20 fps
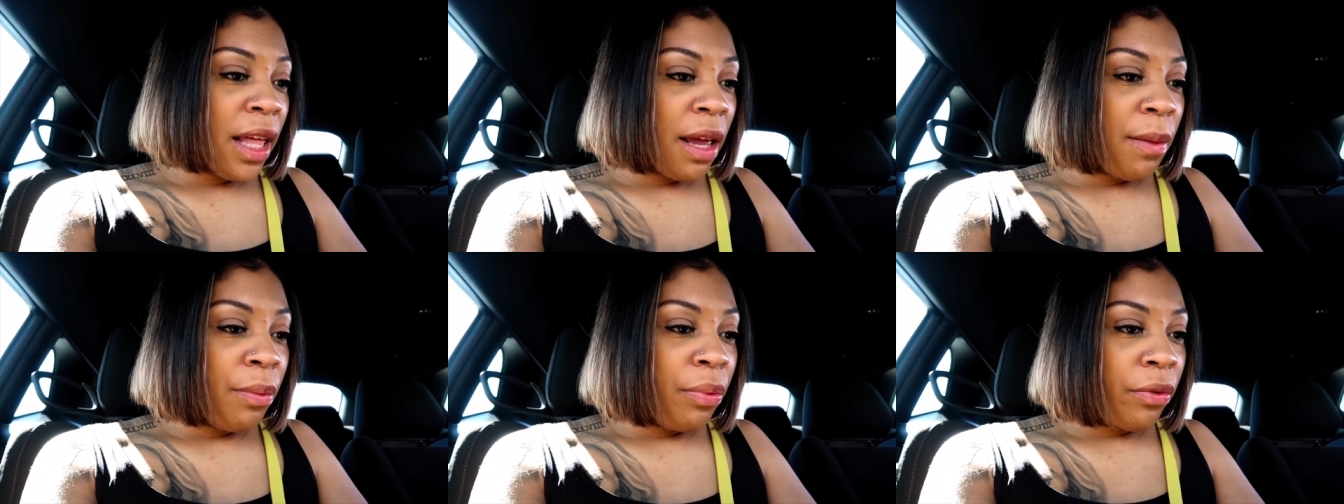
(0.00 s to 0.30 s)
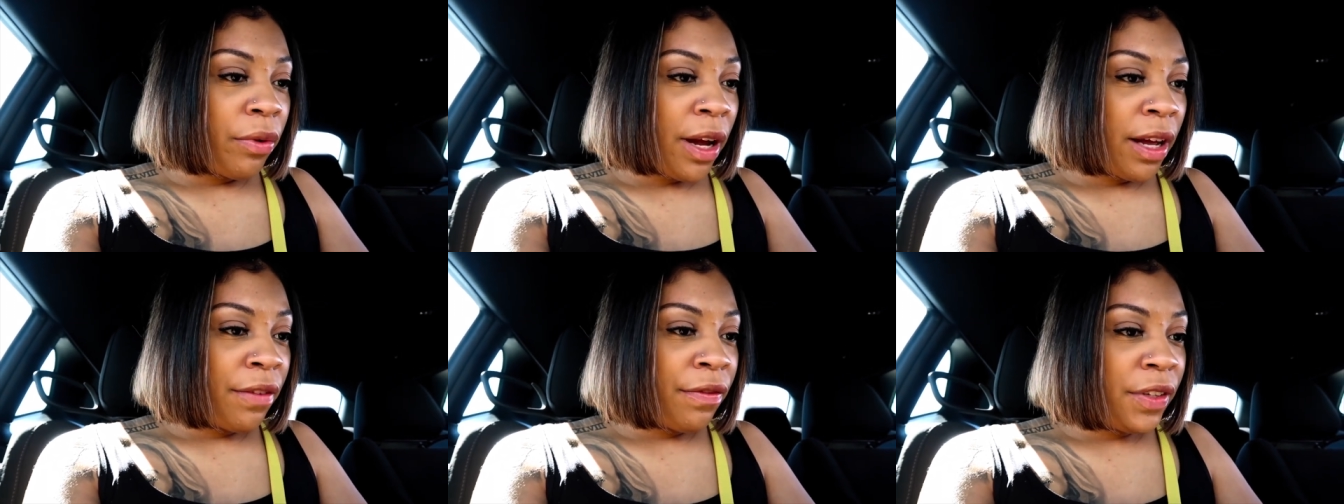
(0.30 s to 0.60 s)
They
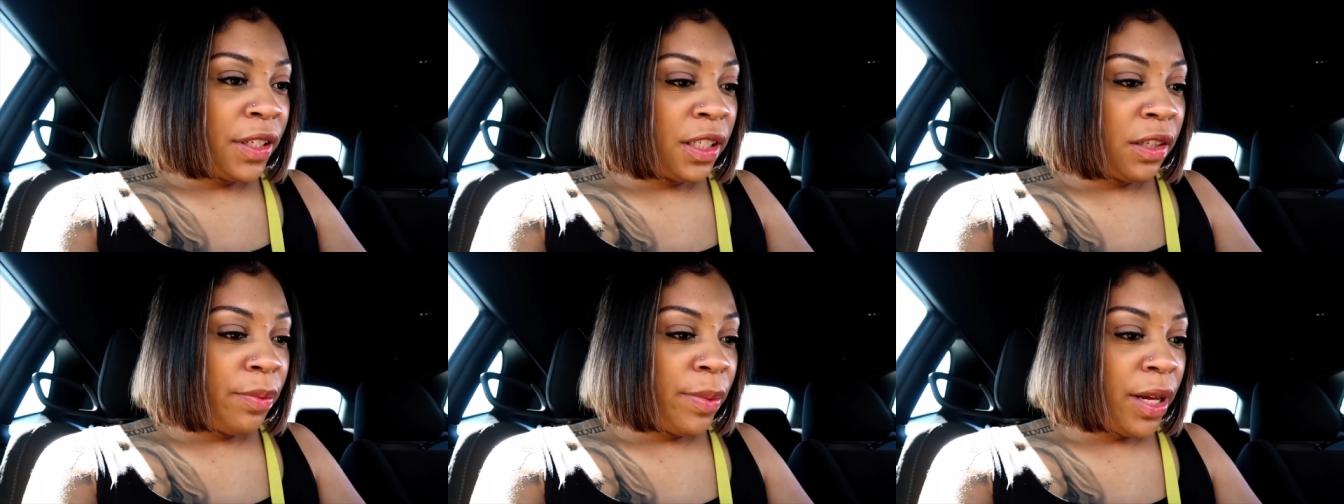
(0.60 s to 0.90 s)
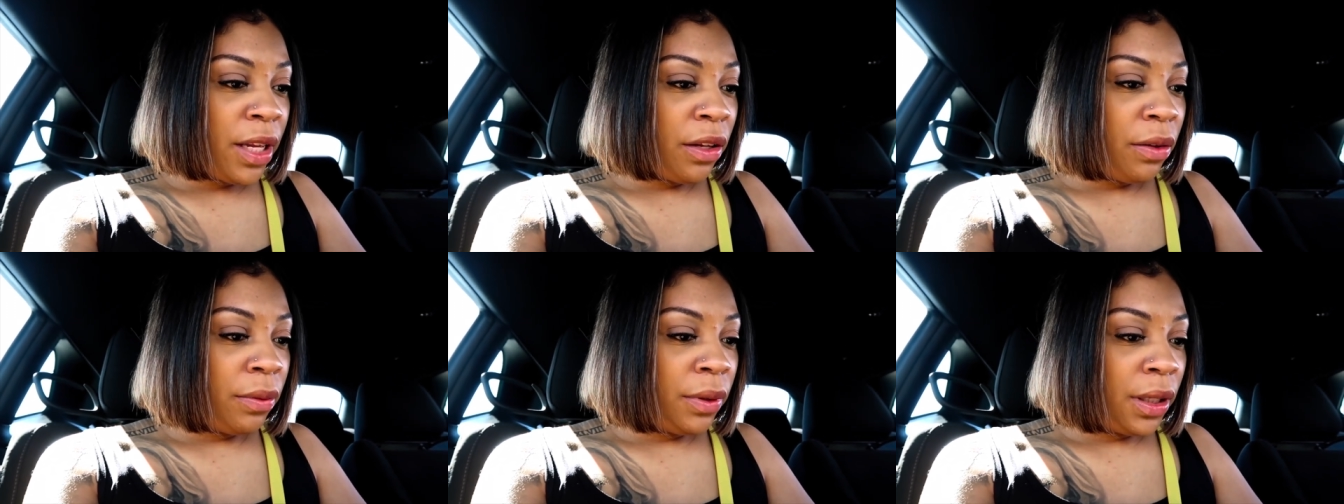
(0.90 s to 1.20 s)
breakfast
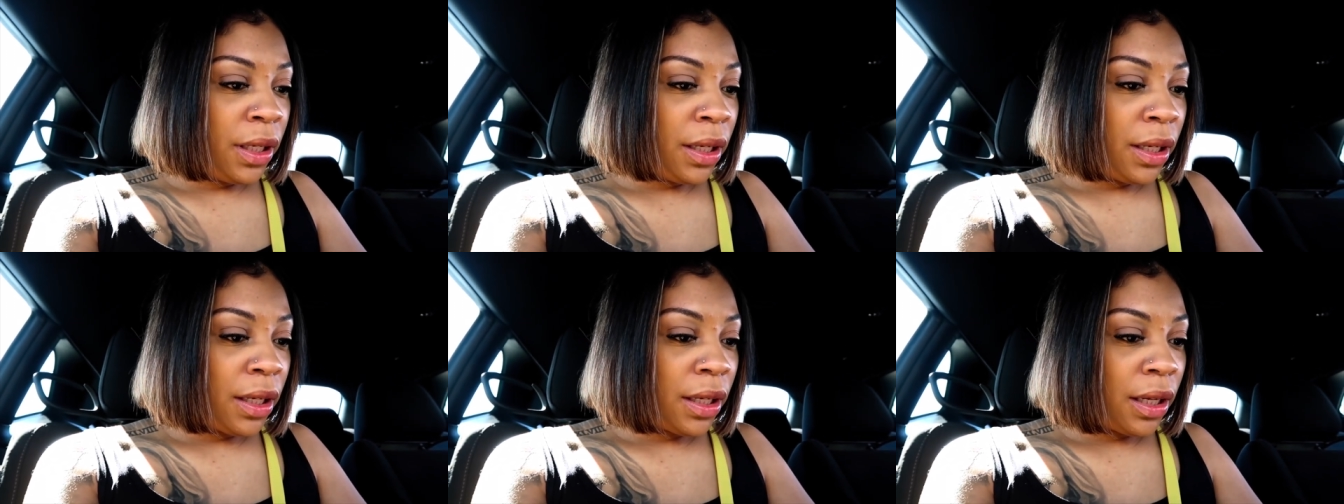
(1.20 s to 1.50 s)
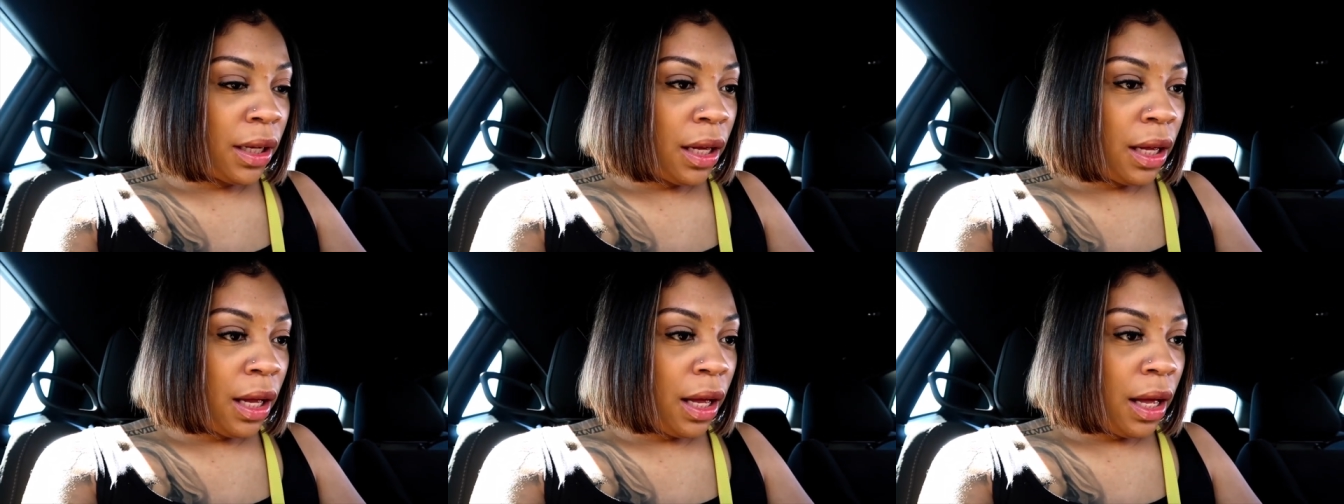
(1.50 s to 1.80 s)
menu look
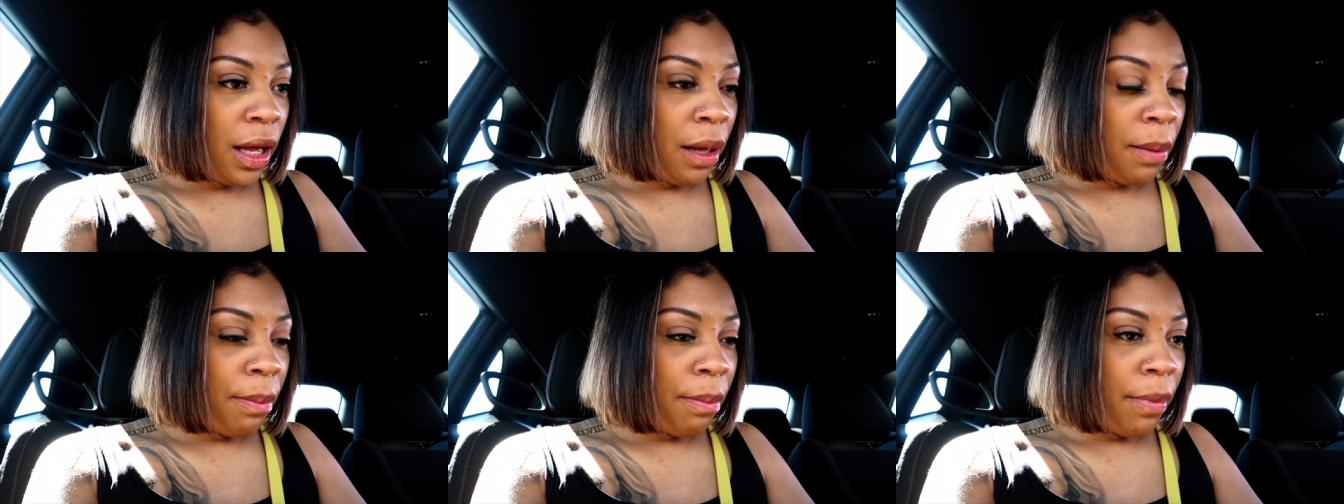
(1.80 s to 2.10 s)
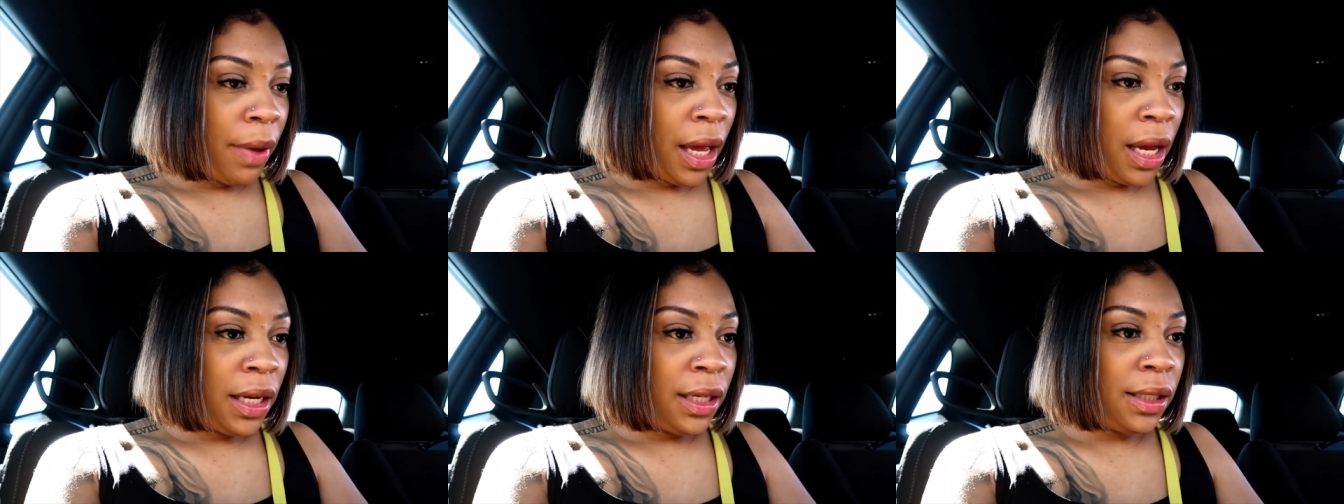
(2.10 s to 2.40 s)

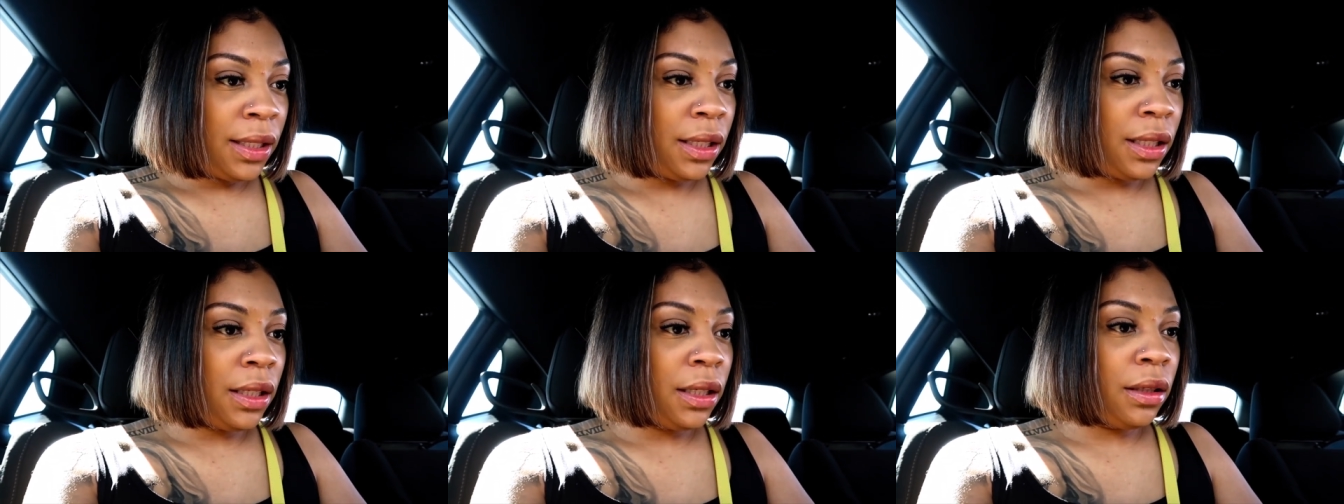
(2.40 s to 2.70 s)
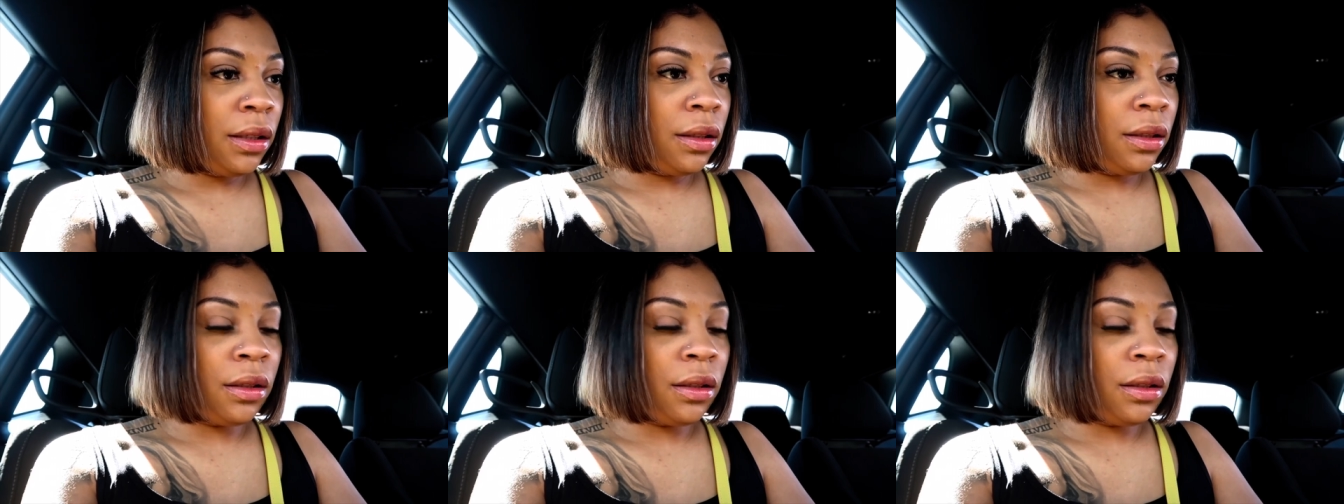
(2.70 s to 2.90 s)
amazing.